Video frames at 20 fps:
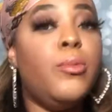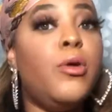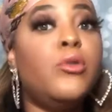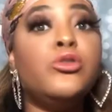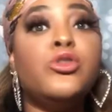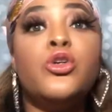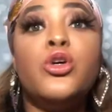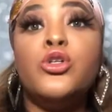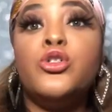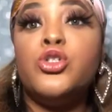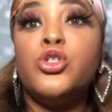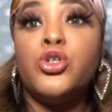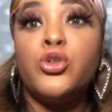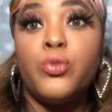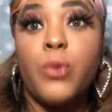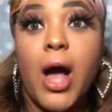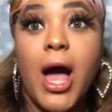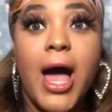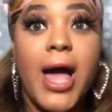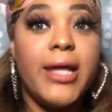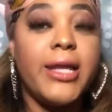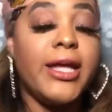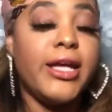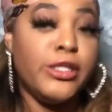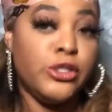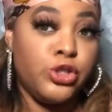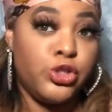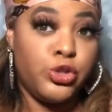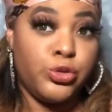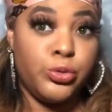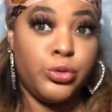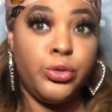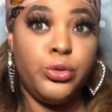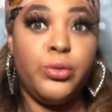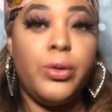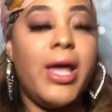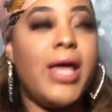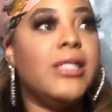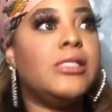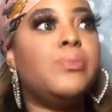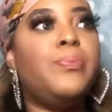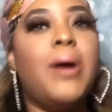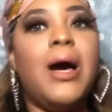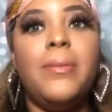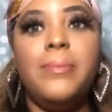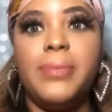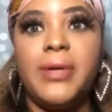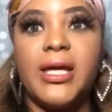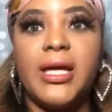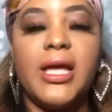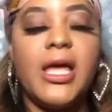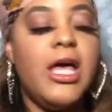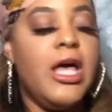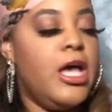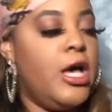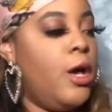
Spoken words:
the most tried and true is pumping.